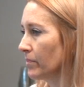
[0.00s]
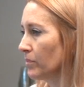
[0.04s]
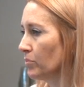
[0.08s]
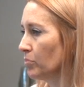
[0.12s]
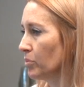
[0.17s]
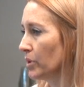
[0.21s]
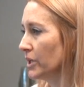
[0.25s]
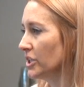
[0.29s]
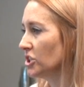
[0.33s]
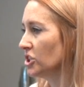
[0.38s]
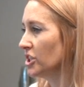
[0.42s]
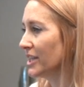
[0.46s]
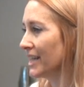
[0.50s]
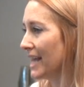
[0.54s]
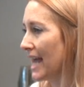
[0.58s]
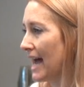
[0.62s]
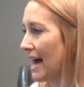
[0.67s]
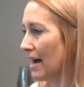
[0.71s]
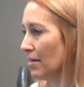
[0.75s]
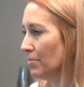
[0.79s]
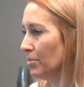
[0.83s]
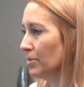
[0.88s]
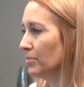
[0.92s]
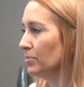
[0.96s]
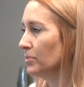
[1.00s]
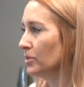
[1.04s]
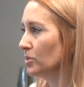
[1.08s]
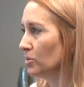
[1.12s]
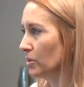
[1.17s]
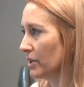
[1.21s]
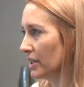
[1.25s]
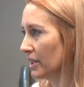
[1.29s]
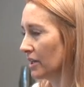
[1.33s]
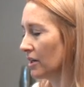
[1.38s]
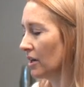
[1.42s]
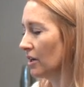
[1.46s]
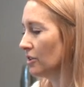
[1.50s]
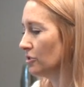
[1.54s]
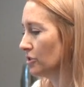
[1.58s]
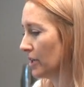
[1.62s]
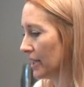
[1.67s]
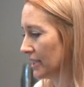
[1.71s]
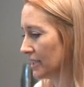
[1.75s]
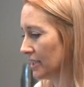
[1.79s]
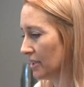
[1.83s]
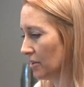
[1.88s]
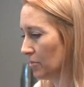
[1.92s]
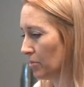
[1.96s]
bridge the gap between the
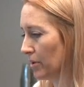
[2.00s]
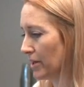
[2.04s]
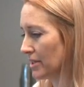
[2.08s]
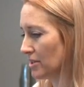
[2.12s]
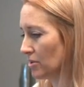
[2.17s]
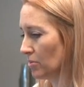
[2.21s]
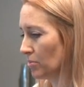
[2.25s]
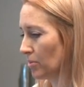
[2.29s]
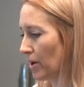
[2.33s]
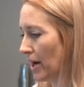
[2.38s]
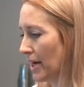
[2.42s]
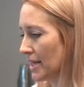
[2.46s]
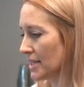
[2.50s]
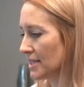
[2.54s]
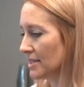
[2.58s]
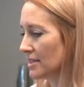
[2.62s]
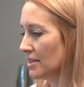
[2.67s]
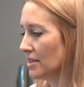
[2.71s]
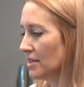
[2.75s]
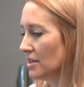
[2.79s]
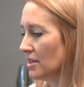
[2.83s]
contract and appraisal price.